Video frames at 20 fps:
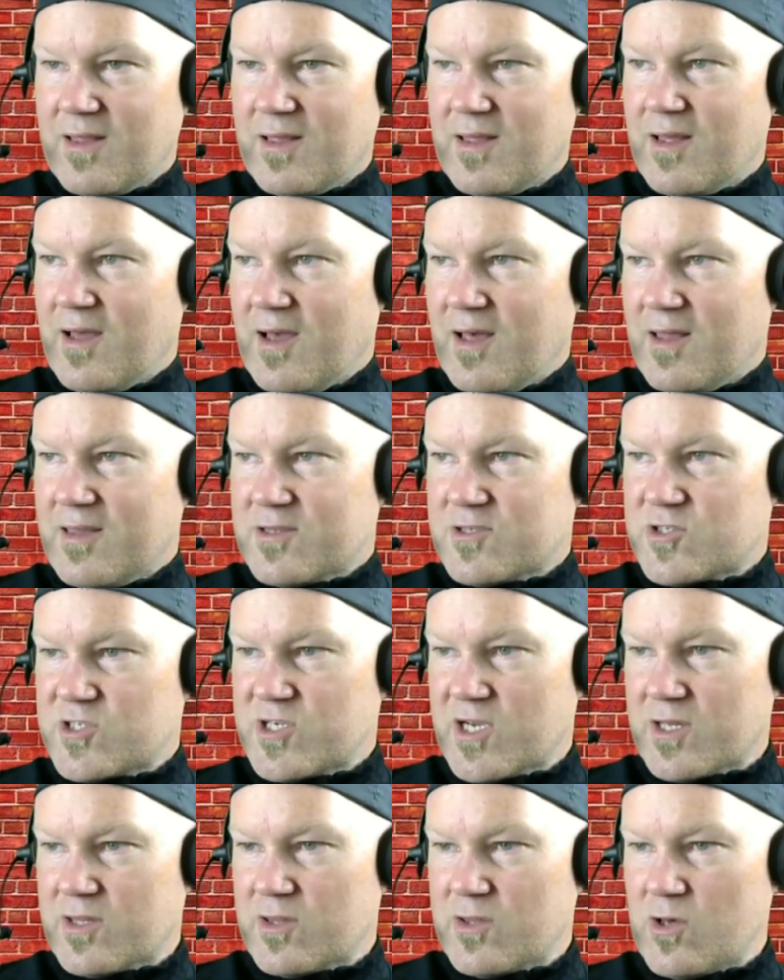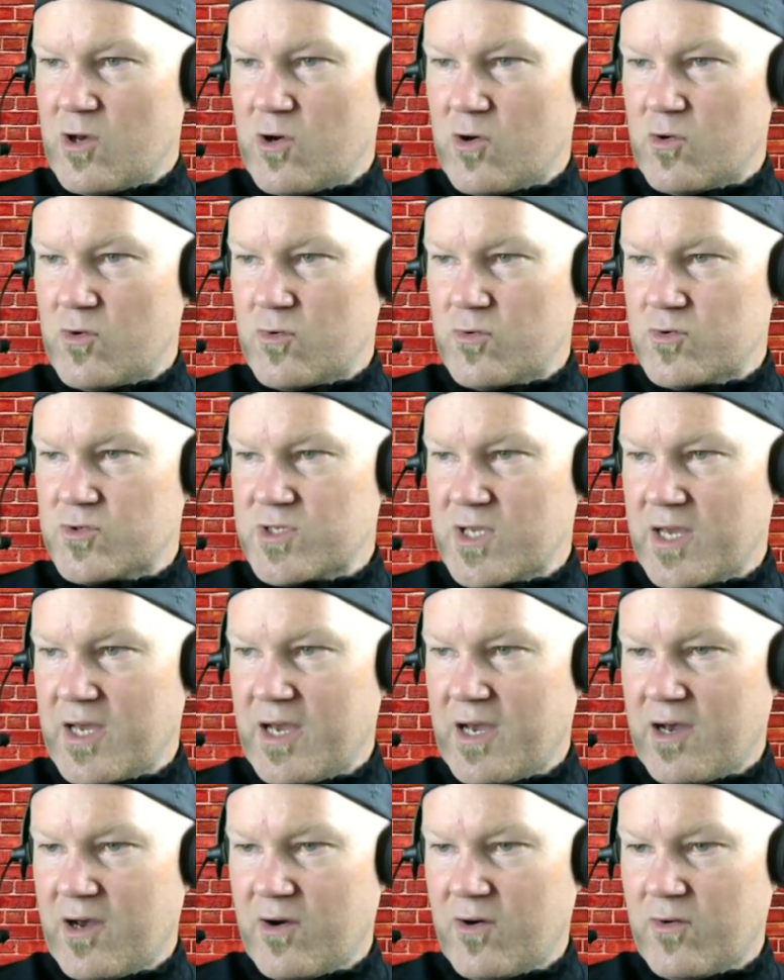Let's check those
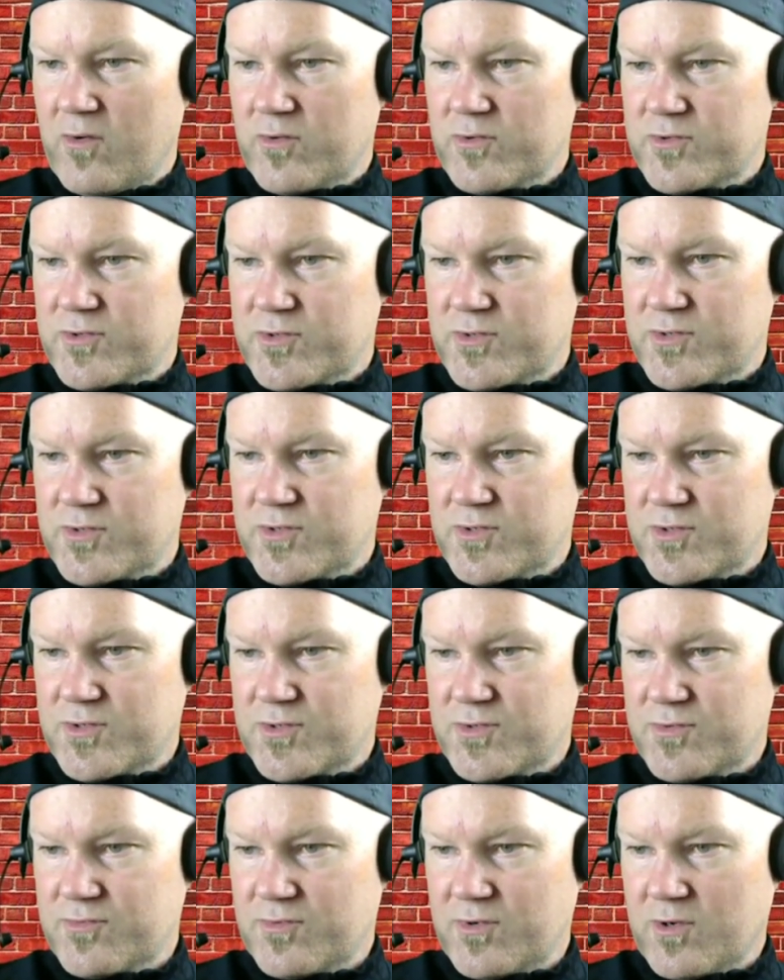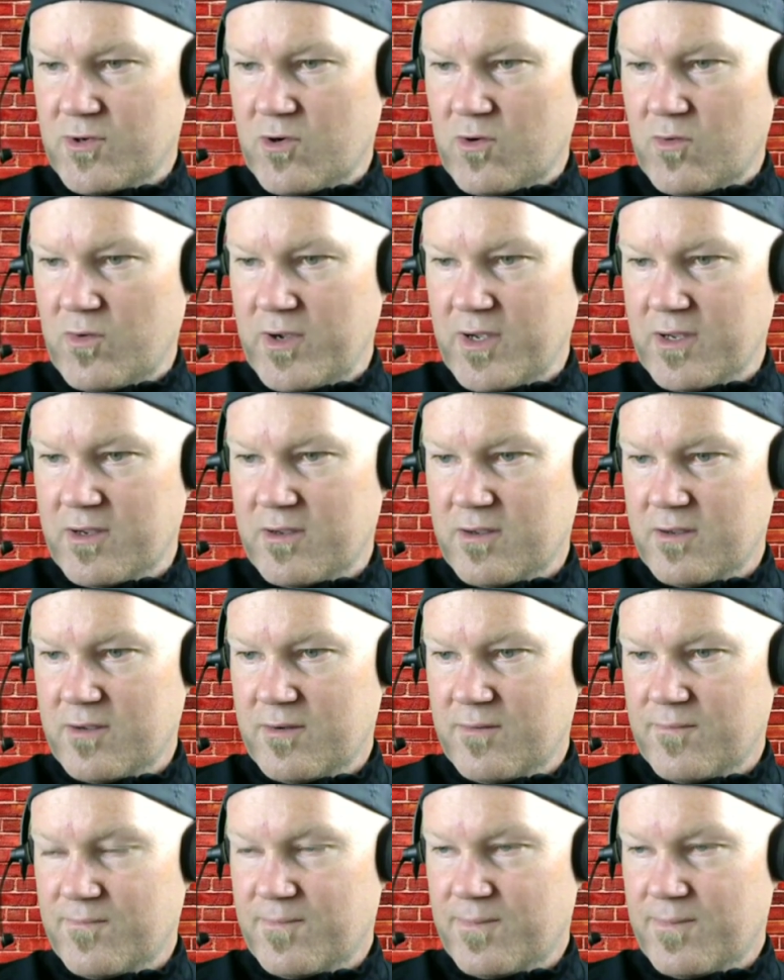out real quick.